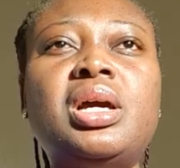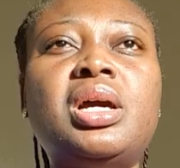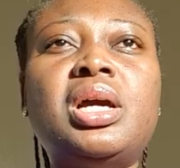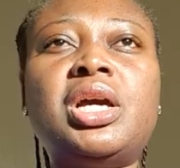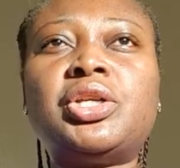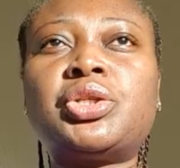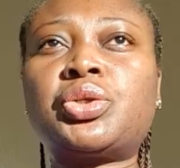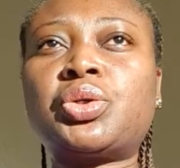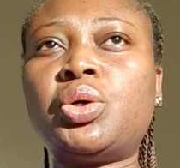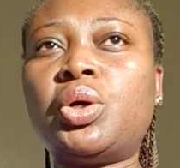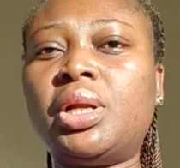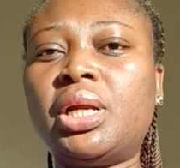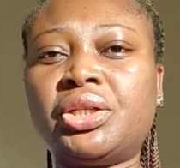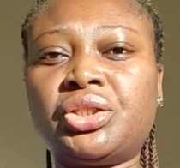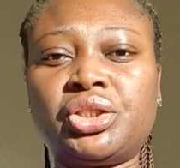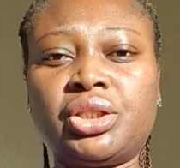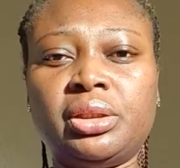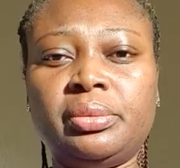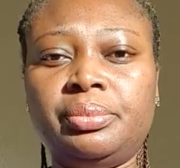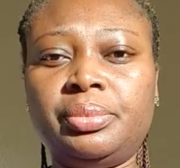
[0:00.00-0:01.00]
a
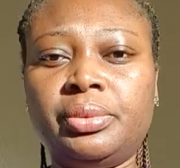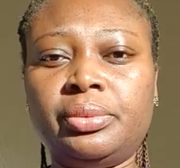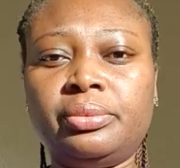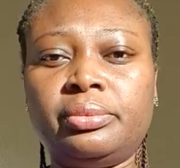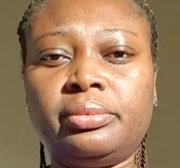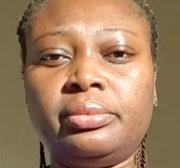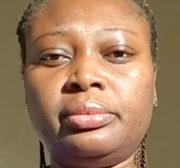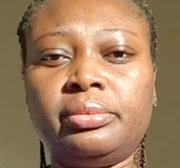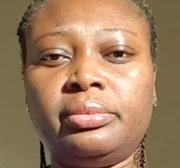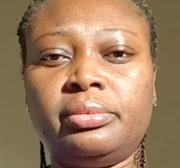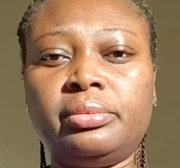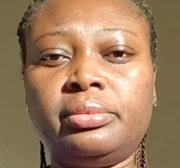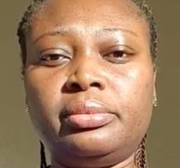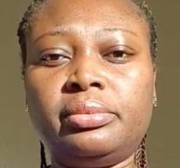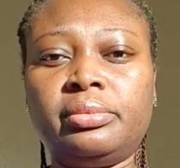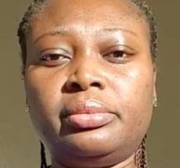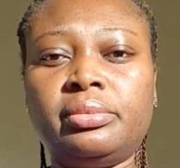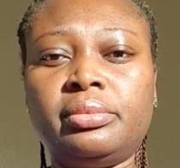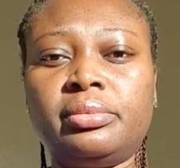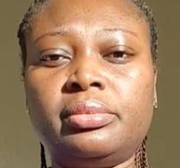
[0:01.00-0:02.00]
scholarship,
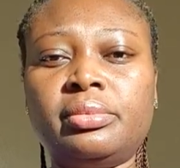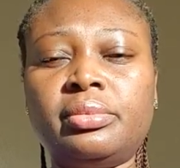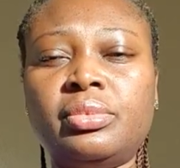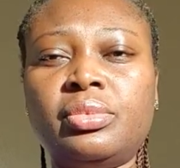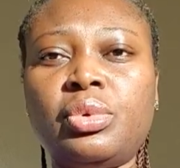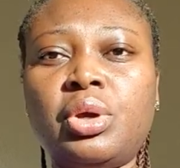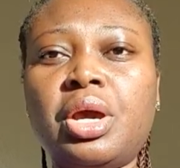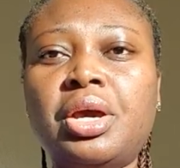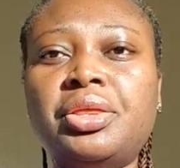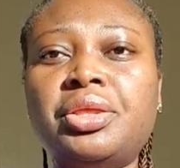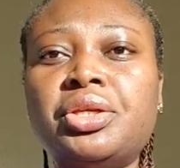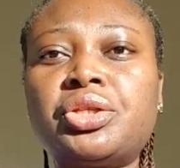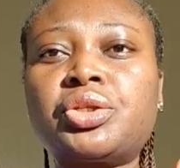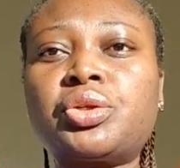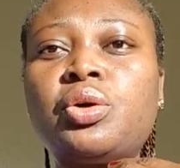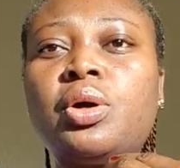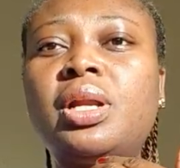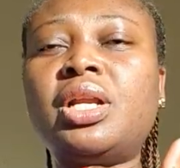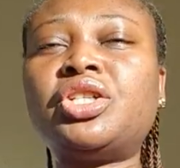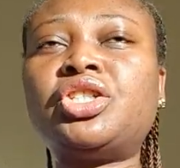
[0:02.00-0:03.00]
and the
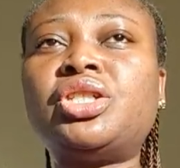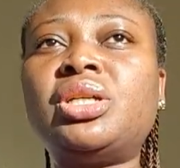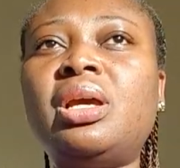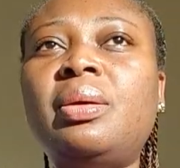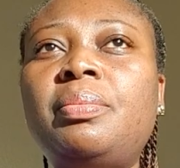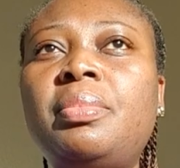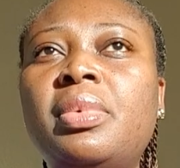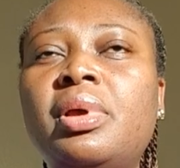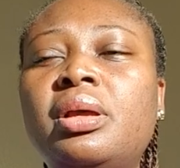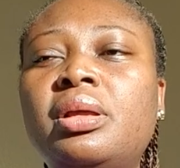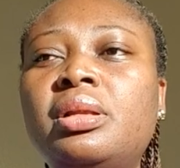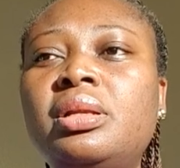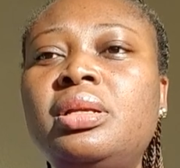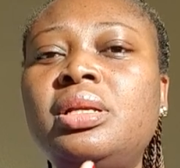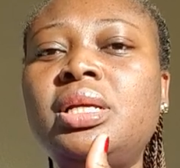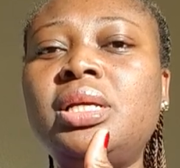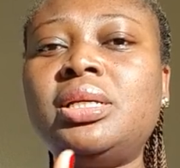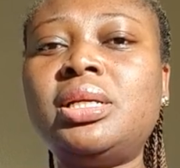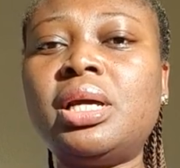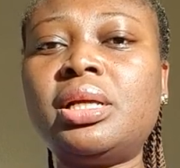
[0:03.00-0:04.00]
scholarship
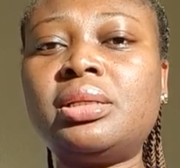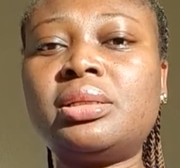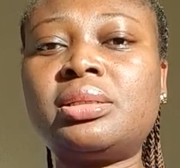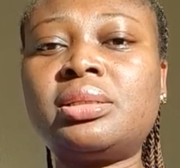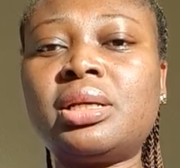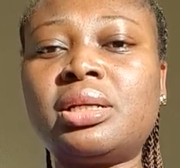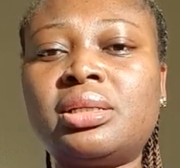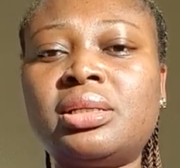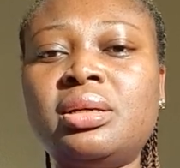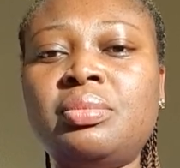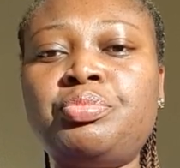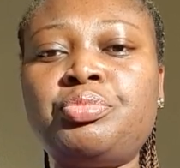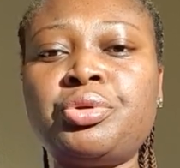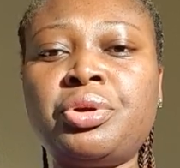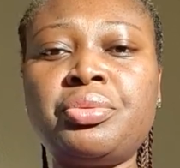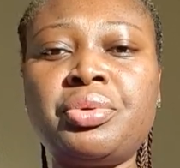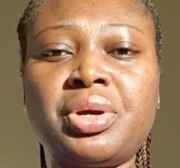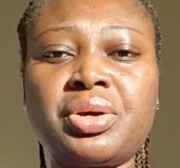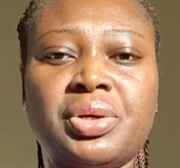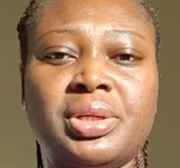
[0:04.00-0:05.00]
needed certain
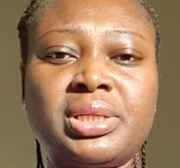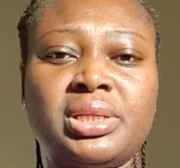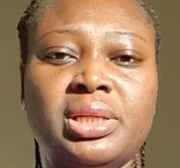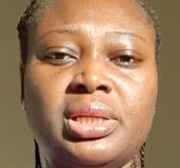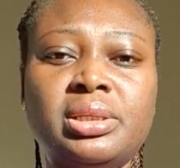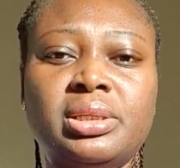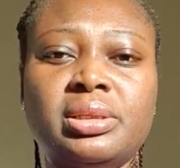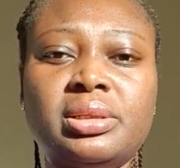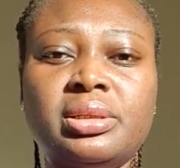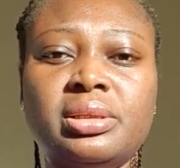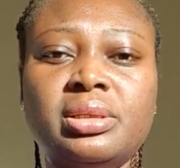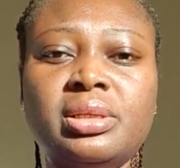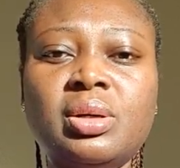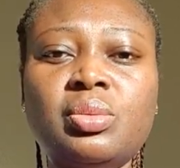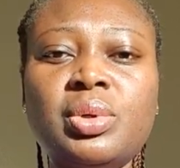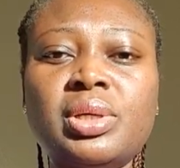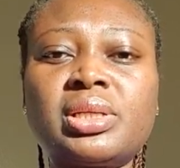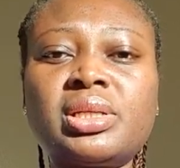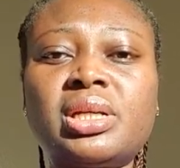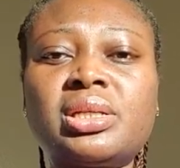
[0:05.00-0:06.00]
prerequisites. There
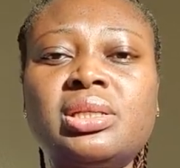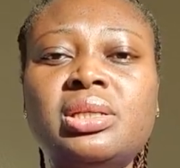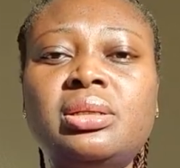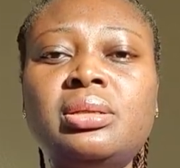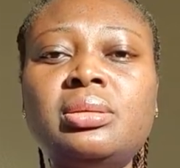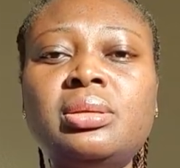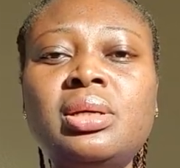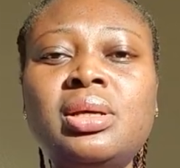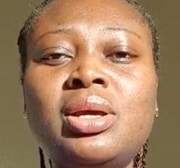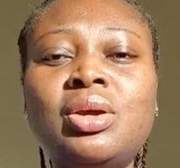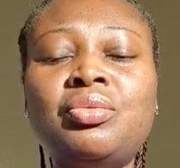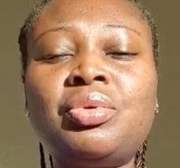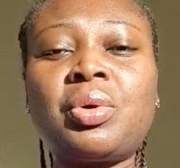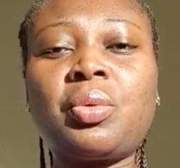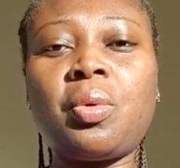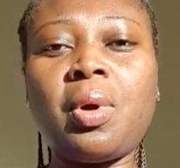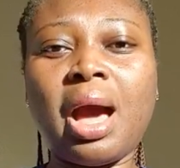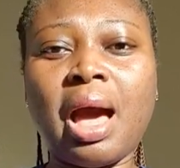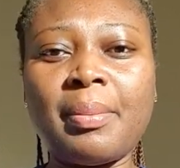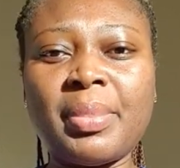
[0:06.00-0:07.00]
were certain
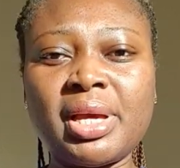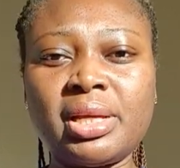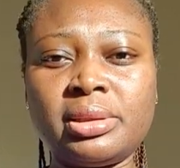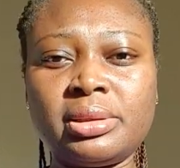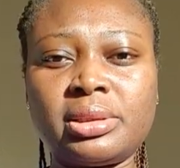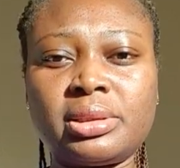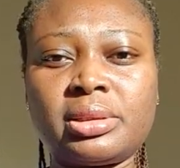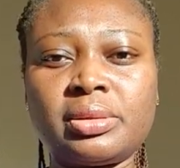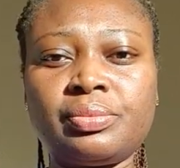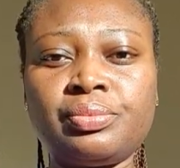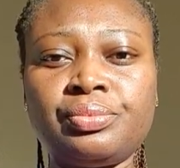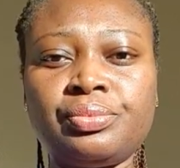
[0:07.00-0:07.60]
requirements.